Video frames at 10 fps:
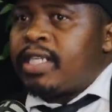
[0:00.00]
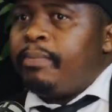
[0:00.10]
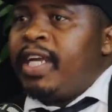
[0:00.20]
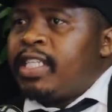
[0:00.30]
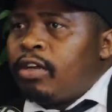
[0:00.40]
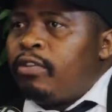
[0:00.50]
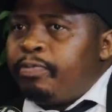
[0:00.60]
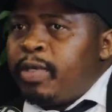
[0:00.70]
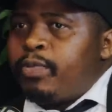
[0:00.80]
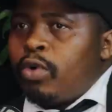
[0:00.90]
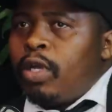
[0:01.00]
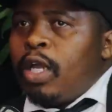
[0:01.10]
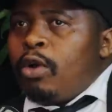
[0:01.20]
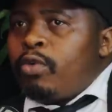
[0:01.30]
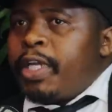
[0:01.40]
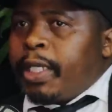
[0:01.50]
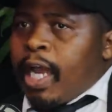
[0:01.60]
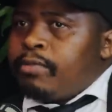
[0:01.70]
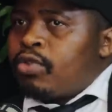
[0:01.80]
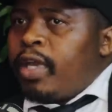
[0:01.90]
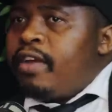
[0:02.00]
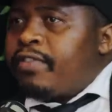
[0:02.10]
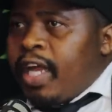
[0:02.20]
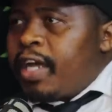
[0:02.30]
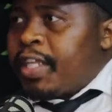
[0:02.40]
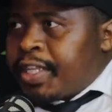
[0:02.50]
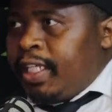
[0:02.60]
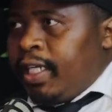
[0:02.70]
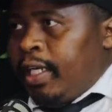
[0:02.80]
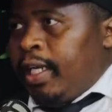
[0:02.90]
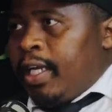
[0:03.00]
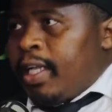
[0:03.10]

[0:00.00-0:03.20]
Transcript: It's a matter of people when it comes to every other thing